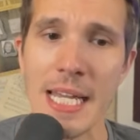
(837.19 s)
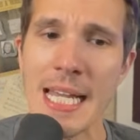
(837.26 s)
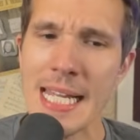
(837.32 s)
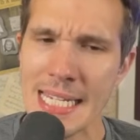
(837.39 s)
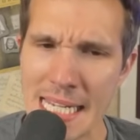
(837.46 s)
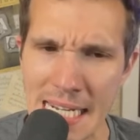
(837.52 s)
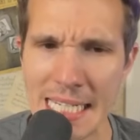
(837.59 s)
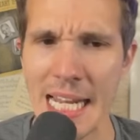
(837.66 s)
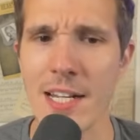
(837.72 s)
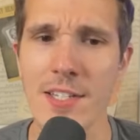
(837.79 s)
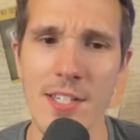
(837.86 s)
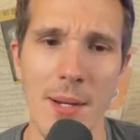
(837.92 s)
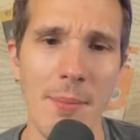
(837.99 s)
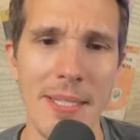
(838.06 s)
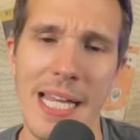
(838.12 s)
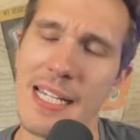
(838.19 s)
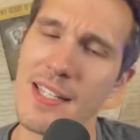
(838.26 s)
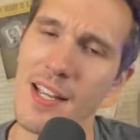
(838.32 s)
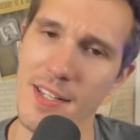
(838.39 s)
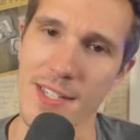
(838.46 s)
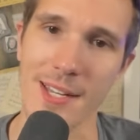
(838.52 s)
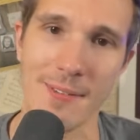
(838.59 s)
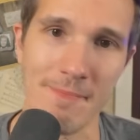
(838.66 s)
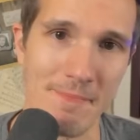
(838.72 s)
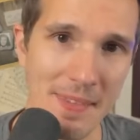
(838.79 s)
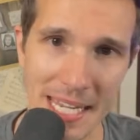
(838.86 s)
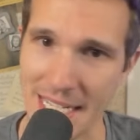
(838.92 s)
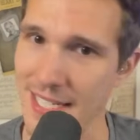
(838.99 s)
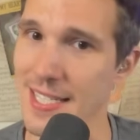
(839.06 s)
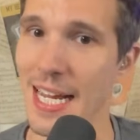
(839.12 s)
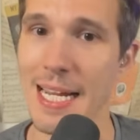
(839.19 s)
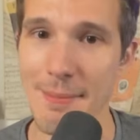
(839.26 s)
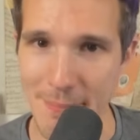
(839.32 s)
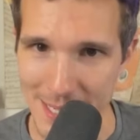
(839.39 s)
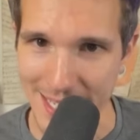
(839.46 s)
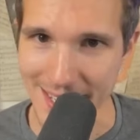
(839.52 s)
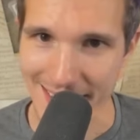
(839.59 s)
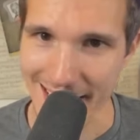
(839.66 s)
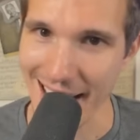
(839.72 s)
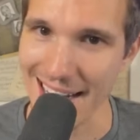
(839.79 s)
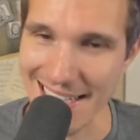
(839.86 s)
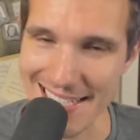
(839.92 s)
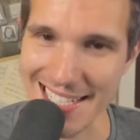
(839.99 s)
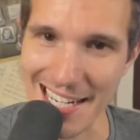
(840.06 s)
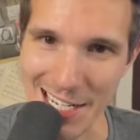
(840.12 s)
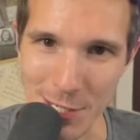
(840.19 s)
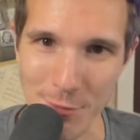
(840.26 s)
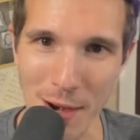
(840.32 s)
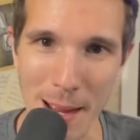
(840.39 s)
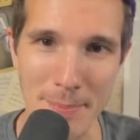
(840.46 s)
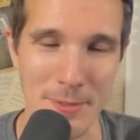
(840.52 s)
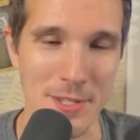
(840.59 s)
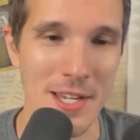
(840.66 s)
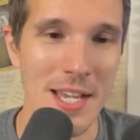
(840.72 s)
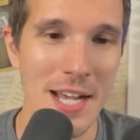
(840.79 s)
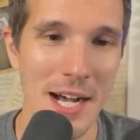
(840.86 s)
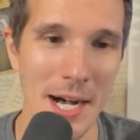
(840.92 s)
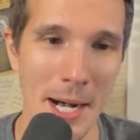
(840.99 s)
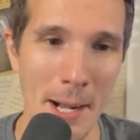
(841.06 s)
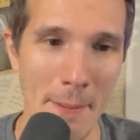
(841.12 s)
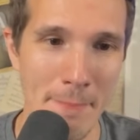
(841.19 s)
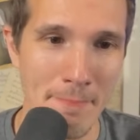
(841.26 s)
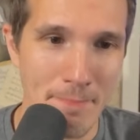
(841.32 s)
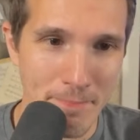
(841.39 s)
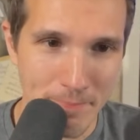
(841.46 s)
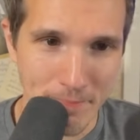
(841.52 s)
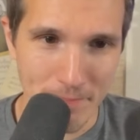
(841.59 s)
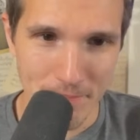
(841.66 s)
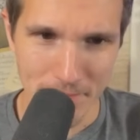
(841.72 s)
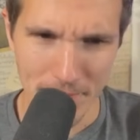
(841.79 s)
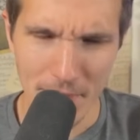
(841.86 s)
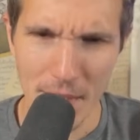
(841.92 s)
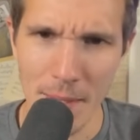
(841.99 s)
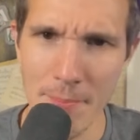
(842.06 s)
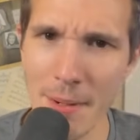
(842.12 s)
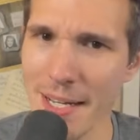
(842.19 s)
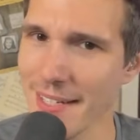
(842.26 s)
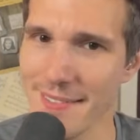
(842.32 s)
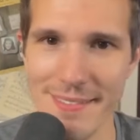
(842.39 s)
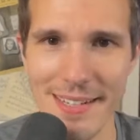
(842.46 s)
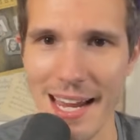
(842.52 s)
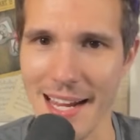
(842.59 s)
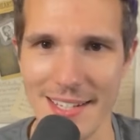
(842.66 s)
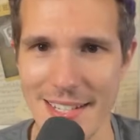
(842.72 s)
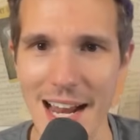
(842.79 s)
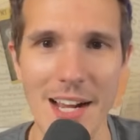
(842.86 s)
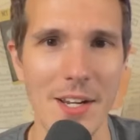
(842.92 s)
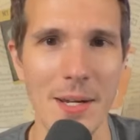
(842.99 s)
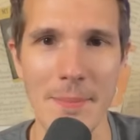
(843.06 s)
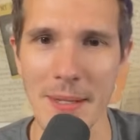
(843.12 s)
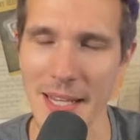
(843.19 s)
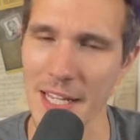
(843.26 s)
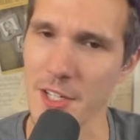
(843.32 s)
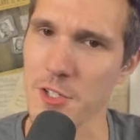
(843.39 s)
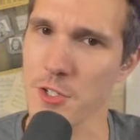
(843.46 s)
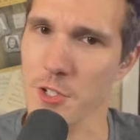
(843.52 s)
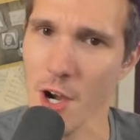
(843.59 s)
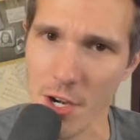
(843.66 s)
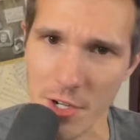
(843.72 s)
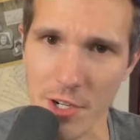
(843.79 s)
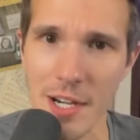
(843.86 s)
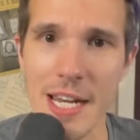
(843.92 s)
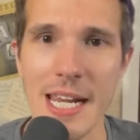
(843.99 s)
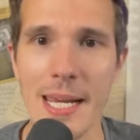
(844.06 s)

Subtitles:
Yet again, someone that doesn't excite me that he's getting reps. But yeah, he's not going to be like a starter. He